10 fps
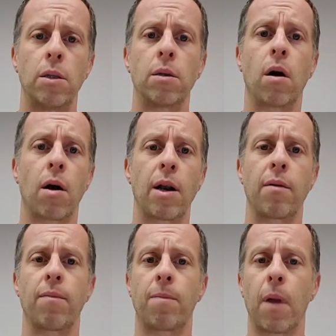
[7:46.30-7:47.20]
All right,
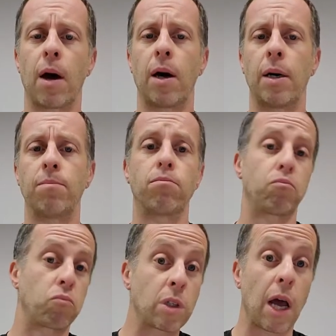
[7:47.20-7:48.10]

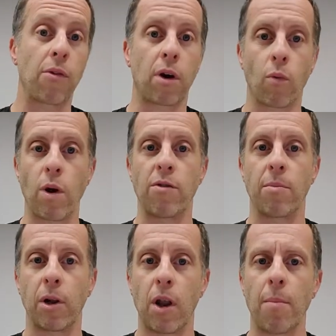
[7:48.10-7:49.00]
sounds like a
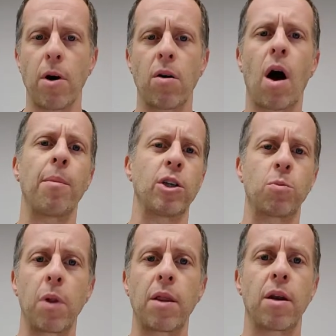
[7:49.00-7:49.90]
reasonable number. I'm going to
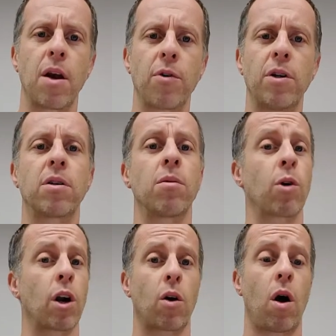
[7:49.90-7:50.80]
split the difference, and
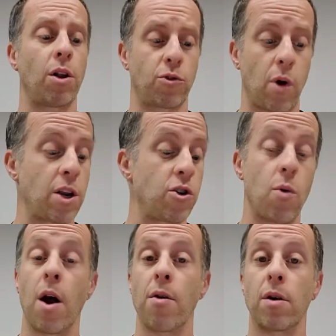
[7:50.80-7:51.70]
we're going to call it
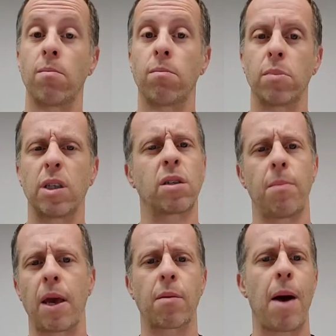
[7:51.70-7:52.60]
2,200, just to
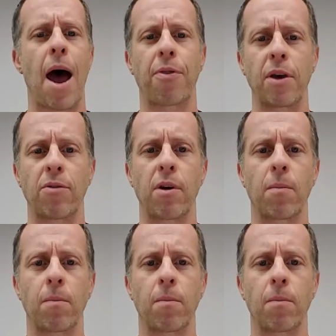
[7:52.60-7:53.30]
make the math easy.